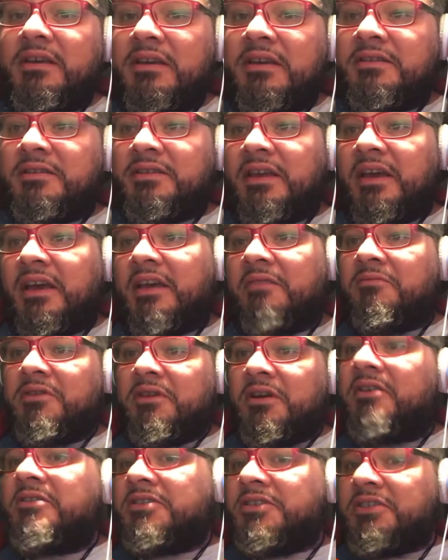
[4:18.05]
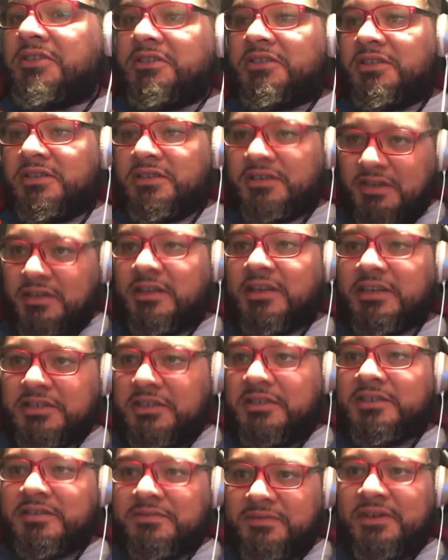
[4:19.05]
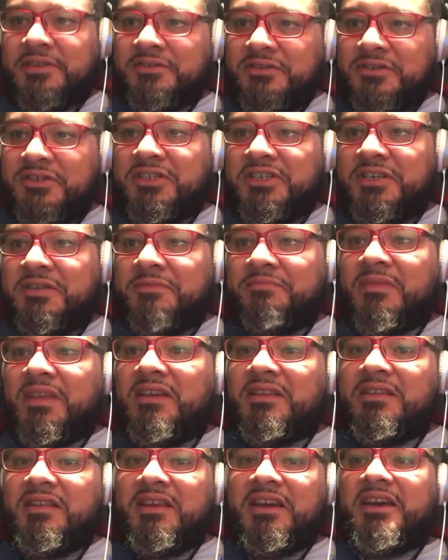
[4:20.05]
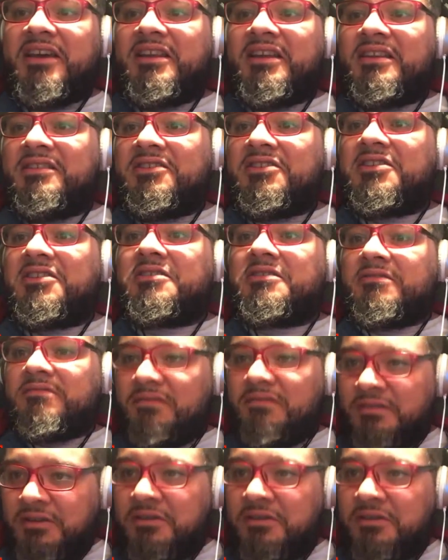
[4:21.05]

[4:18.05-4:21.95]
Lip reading: is that we are just this collection of energy that just,